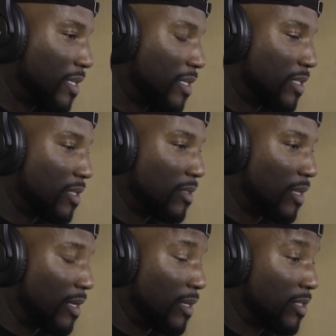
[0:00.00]
it
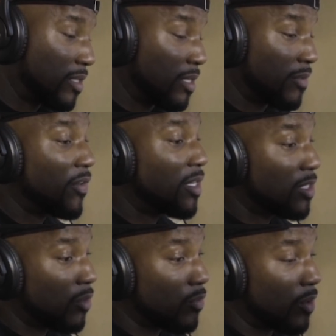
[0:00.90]
and
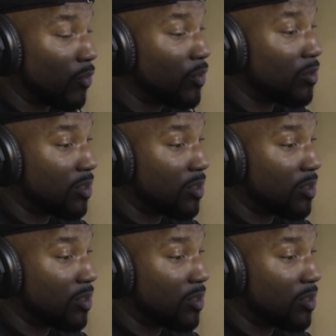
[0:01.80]
Philly's a real